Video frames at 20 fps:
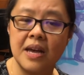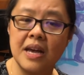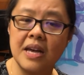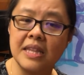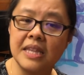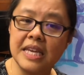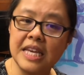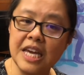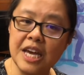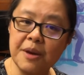
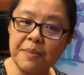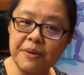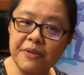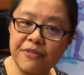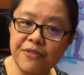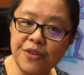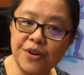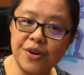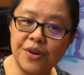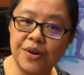The year
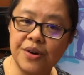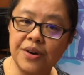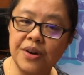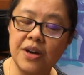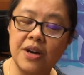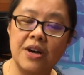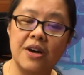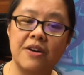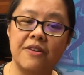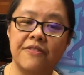before,
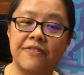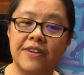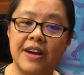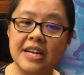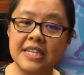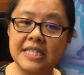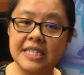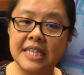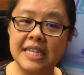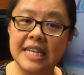
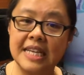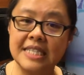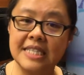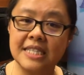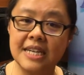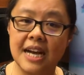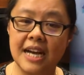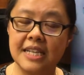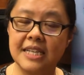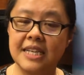Franz Liszt
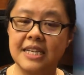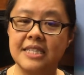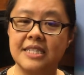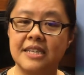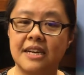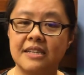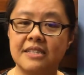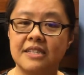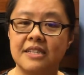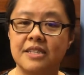had
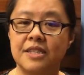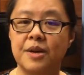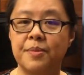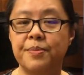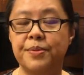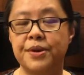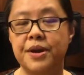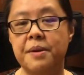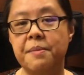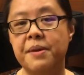conducted the
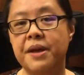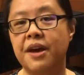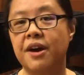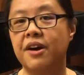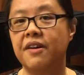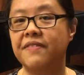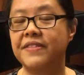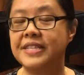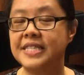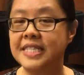premiere
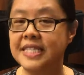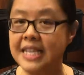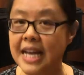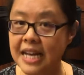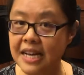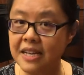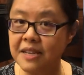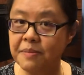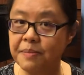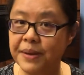of his
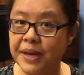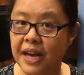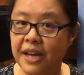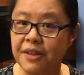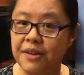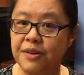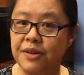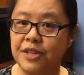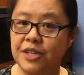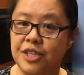second
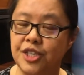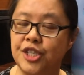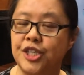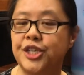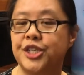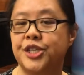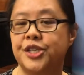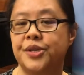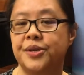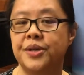piano
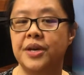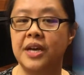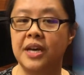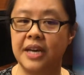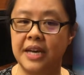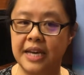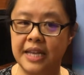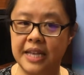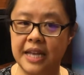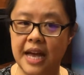concerto
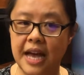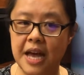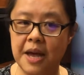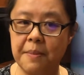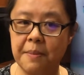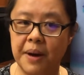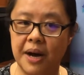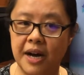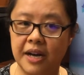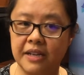in A
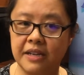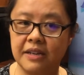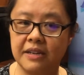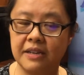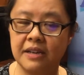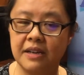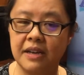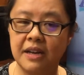minor.